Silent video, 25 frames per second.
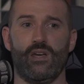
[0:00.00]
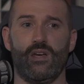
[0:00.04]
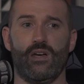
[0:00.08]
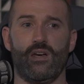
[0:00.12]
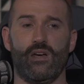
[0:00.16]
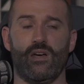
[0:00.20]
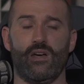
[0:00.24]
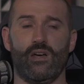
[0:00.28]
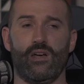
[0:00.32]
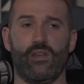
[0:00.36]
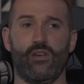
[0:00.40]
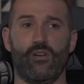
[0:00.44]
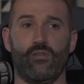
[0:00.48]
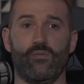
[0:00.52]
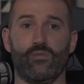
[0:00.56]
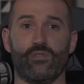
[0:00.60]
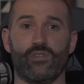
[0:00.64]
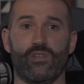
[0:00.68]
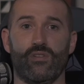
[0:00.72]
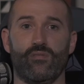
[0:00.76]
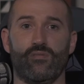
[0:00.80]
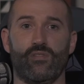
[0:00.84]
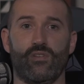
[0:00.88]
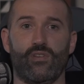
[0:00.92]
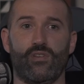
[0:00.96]
And I
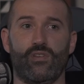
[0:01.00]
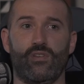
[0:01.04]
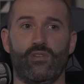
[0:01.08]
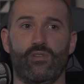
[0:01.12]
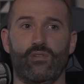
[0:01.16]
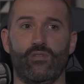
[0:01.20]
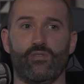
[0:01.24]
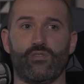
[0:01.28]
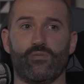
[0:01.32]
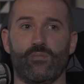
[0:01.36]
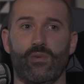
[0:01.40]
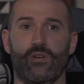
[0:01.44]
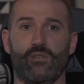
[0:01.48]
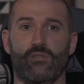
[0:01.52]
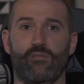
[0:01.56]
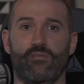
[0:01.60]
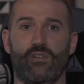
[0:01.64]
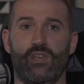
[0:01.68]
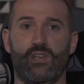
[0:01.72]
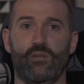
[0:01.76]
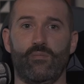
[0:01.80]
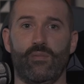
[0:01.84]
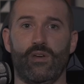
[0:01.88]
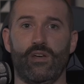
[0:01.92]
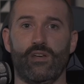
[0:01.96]
received a huge amount of
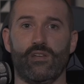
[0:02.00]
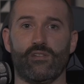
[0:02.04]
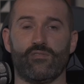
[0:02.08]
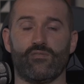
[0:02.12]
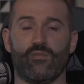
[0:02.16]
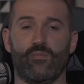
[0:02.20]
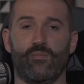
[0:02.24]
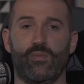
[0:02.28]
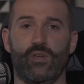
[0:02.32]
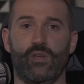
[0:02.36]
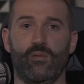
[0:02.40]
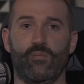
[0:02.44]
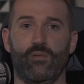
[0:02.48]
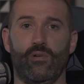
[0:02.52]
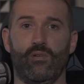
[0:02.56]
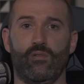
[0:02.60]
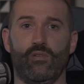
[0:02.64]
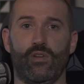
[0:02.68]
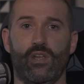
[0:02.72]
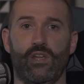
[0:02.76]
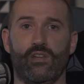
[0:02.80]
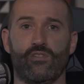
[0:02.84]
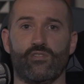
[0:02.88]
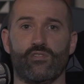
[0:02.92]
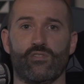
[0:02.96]
emails from people who had
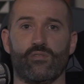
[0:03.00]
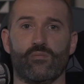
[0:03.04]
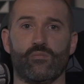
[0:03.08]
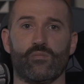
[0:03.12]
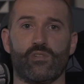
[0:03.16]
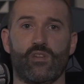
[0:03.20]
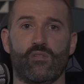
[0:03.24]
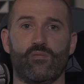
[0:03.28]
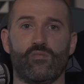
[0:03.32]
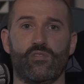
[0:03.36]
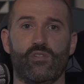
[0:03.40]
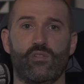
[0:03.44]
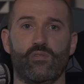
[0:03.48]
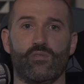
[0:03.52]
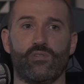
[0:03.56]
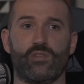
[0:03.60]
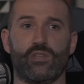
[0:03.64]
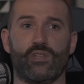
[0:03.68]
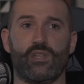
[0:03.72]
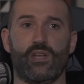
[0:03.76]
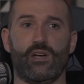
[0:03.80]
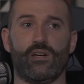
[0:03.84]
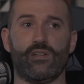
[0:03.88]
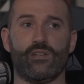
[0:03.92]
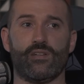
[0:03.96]
injured themselves using
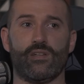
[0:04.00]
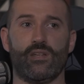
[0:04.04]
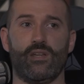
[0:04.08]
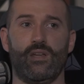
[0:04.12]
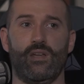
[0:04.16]
that.